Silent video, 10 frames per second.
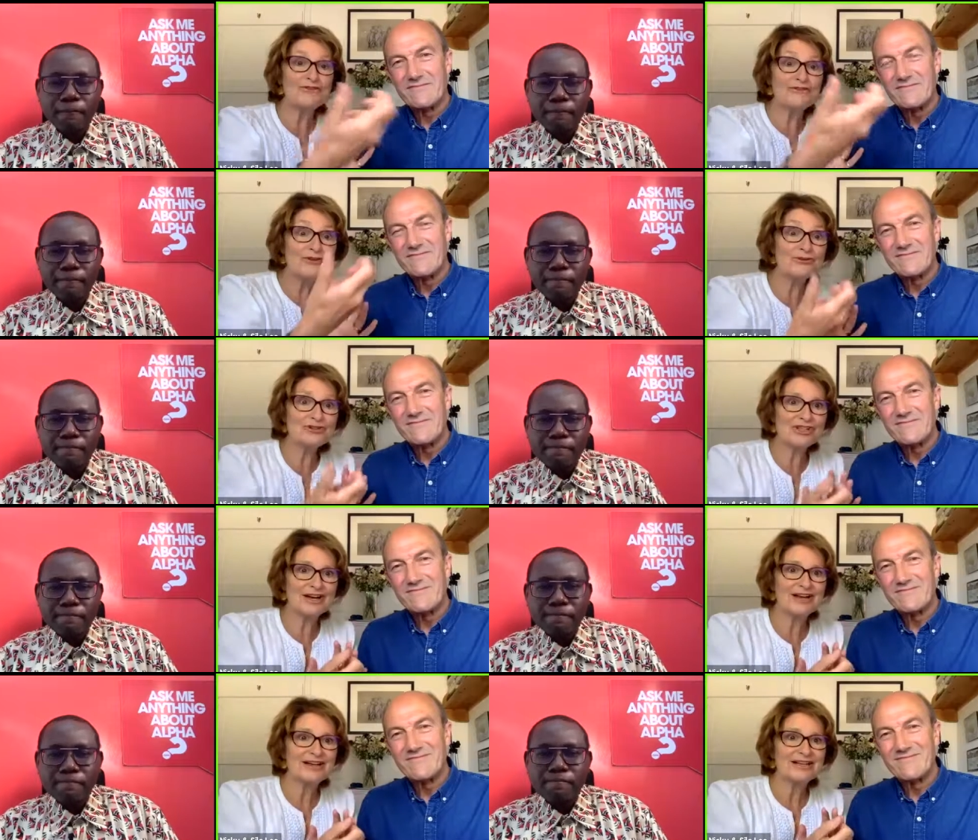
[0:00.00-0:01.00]
Speaker 1: the
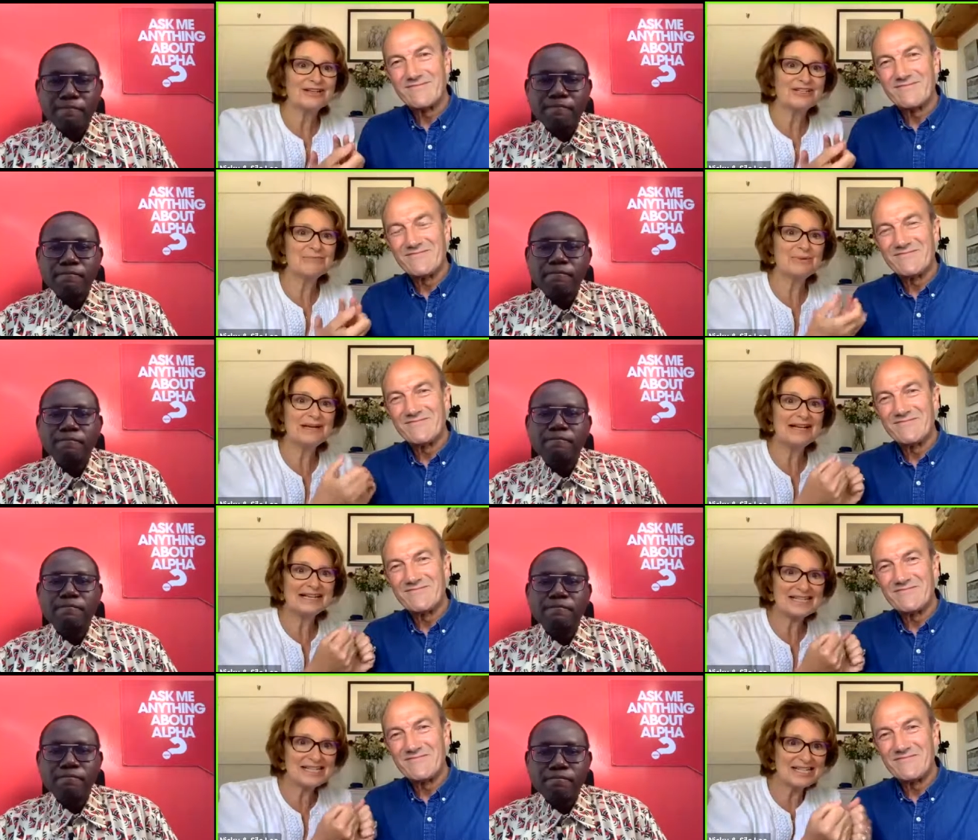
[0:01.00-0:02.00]
future to be an
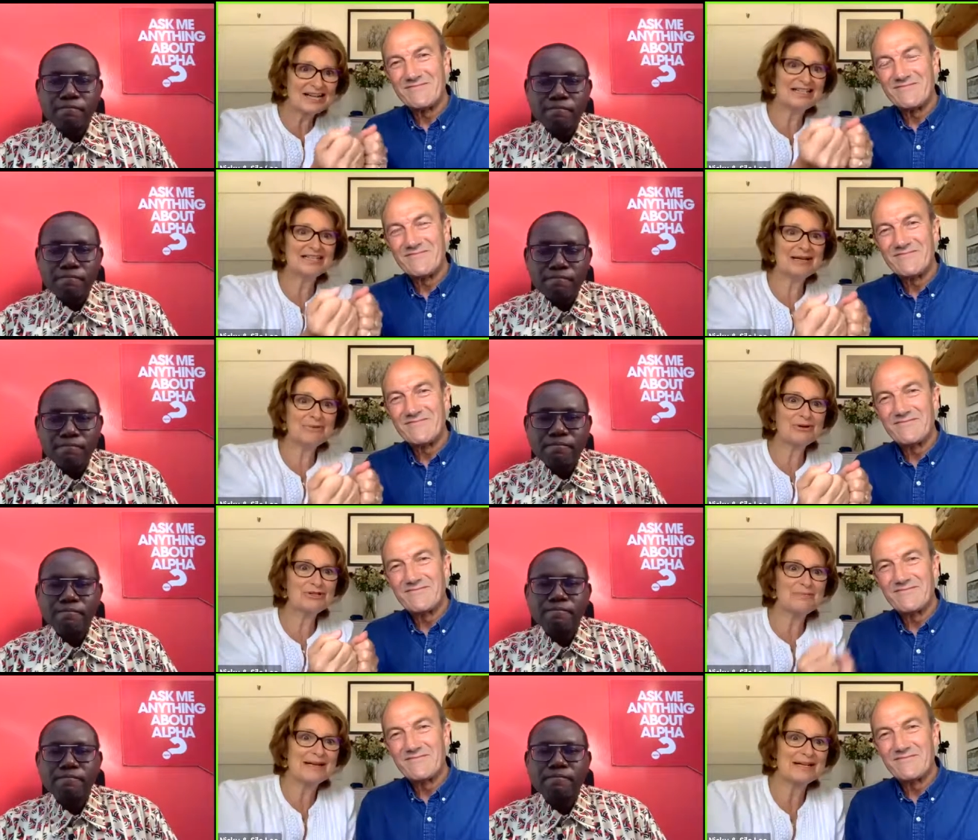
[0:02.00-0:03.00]
exciting
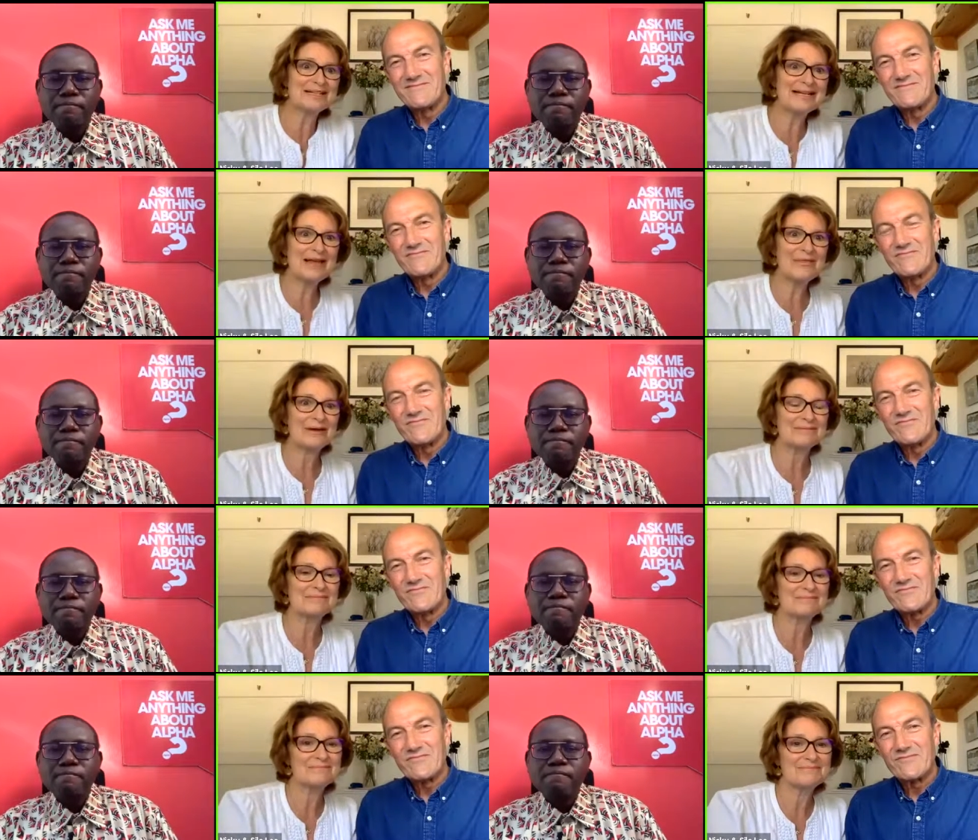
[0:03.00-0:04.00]
prospect together.
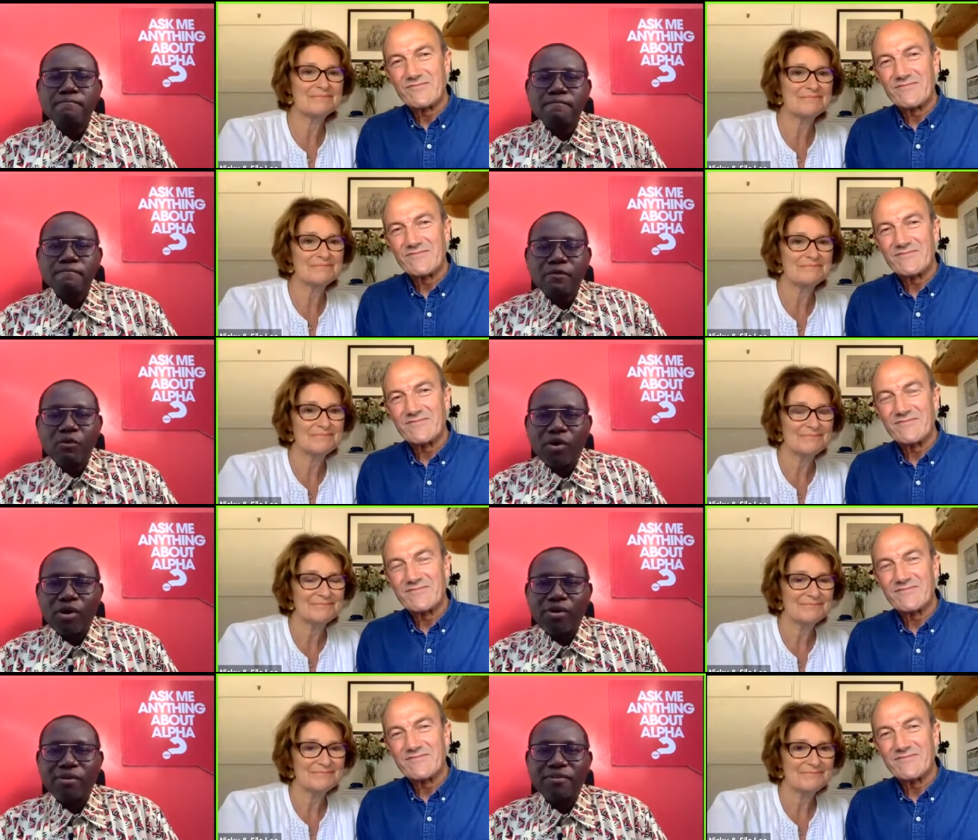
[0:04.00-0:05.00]

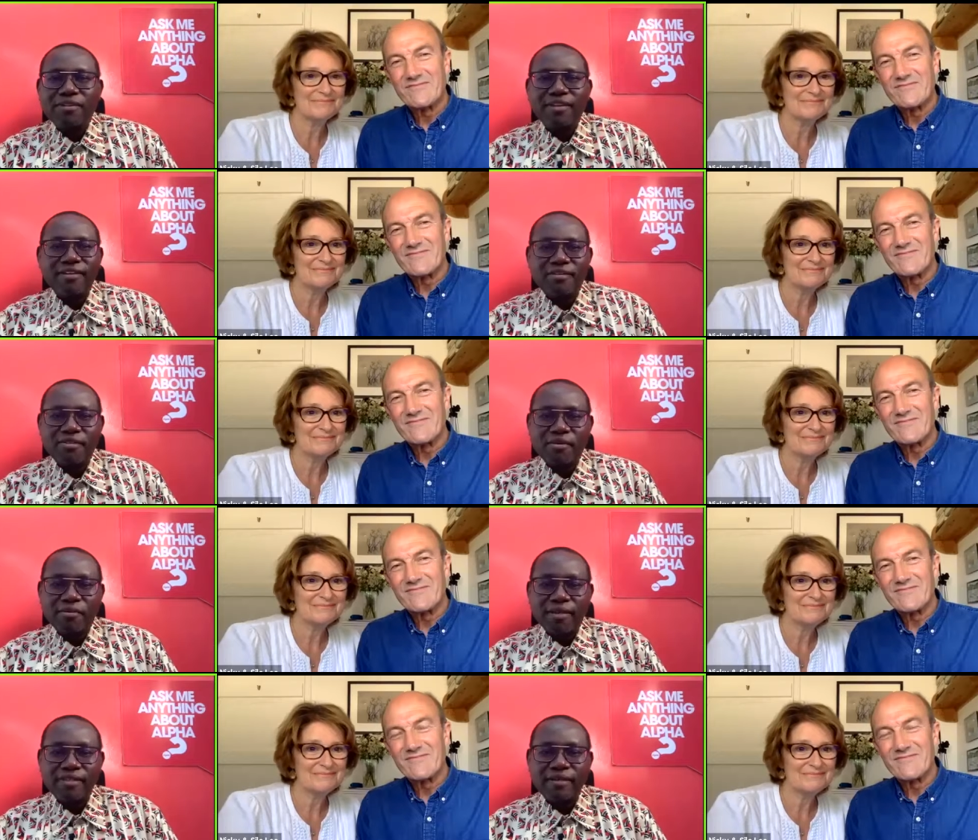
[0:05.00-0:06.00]
Speaker 2: Wow, thank you so
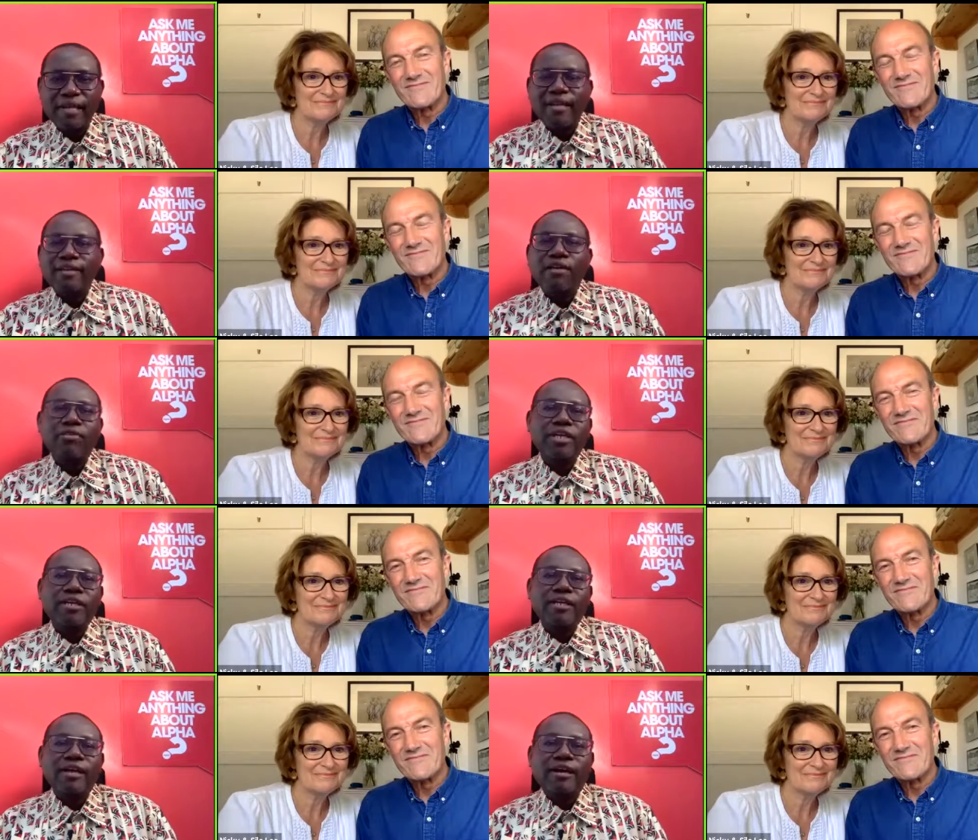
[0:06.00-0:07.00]
much. Now,
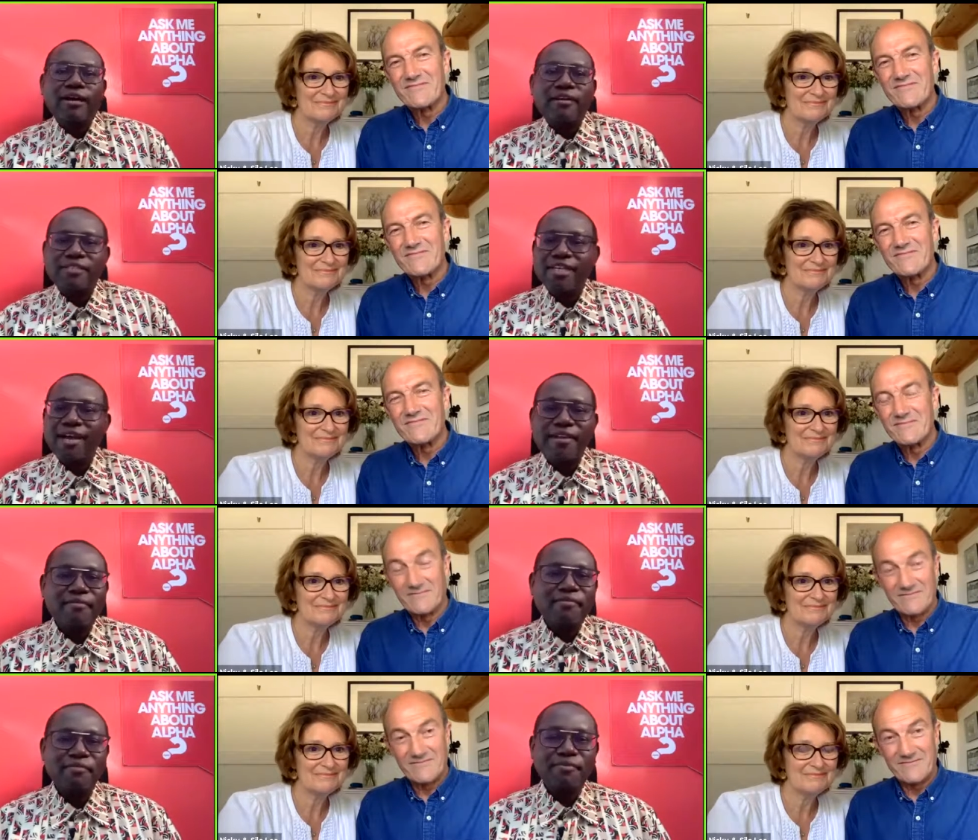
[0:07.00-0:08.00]
Nicky, uh,
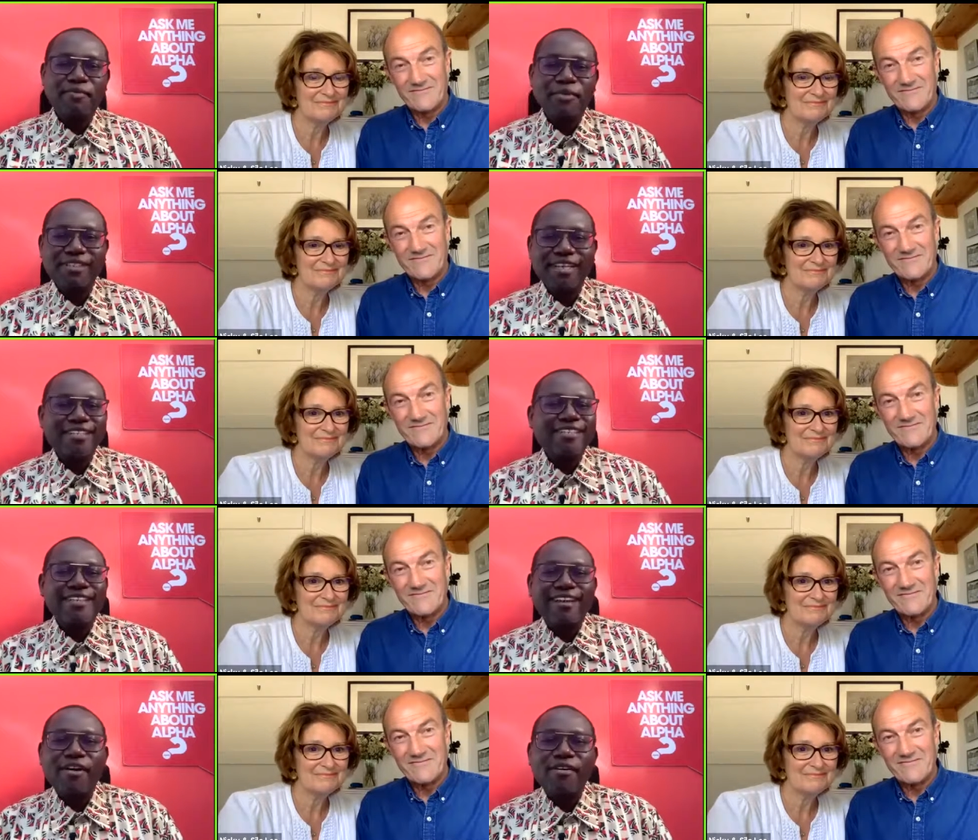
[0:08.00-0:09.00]
time doesn't
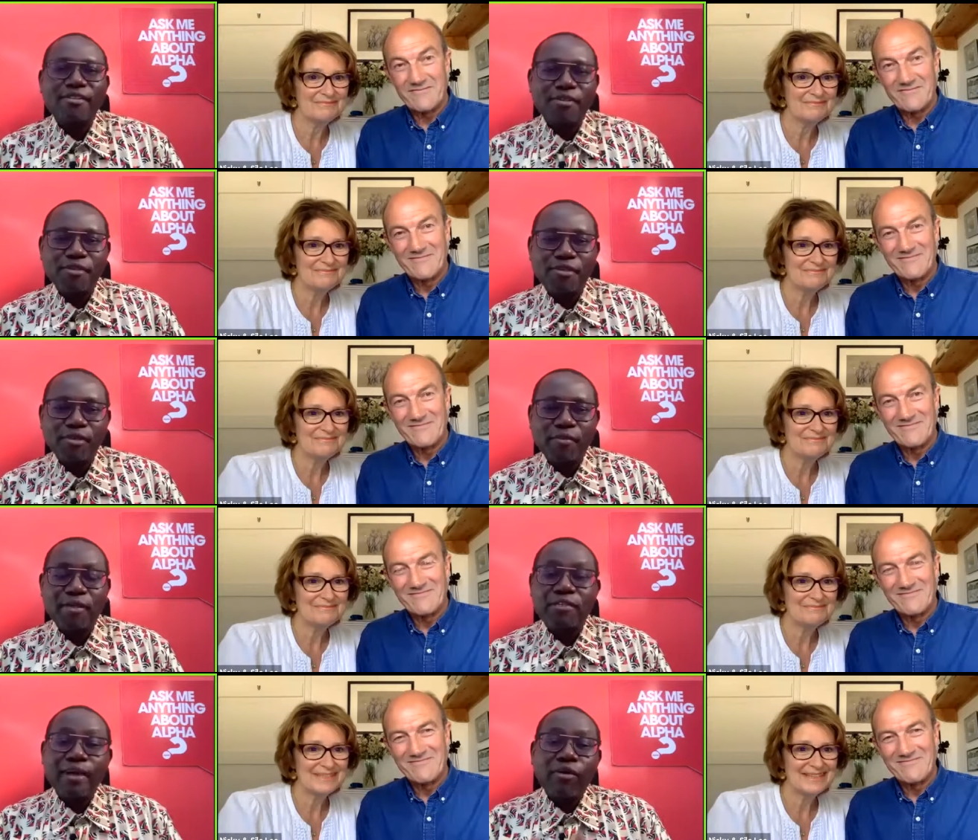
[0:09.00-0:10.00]
allow us to do so
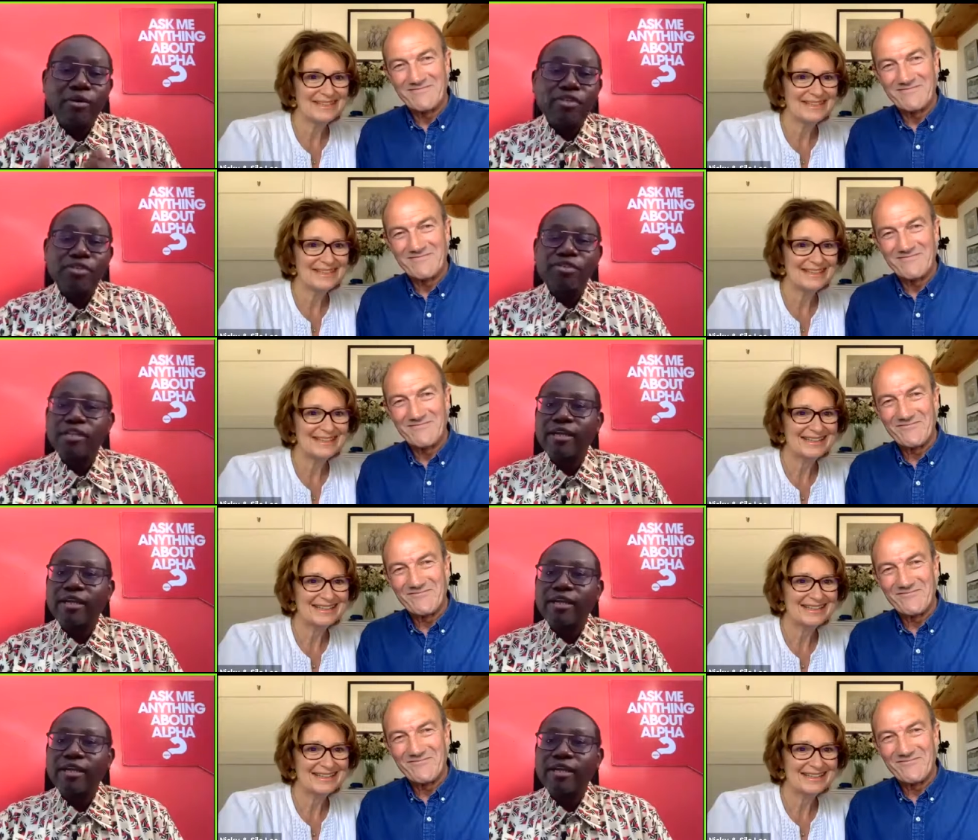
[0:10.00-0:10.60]
much, but I want you to